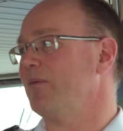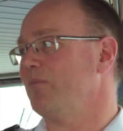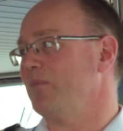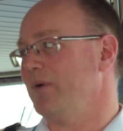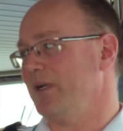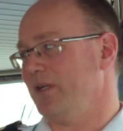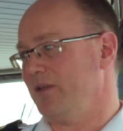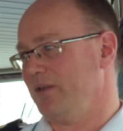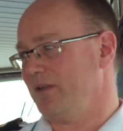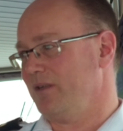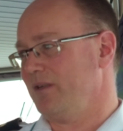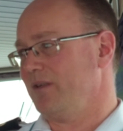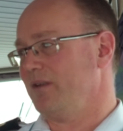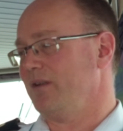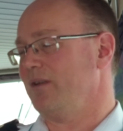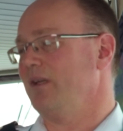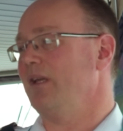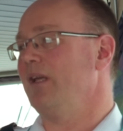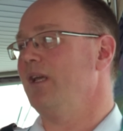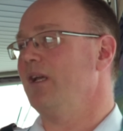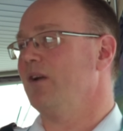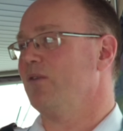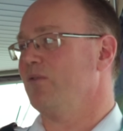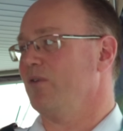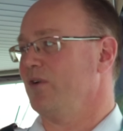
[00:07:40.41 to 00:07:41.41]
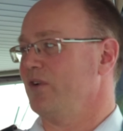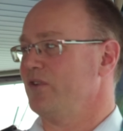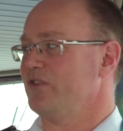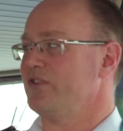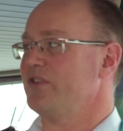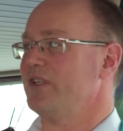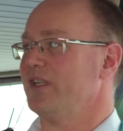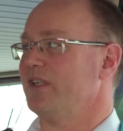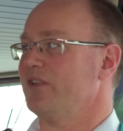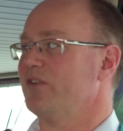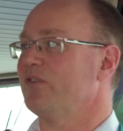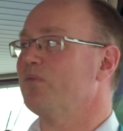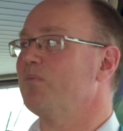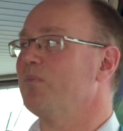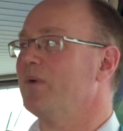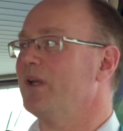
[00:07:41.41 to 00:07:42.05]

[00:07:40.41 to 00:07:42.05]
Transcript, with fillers: hybrid uh, crossings.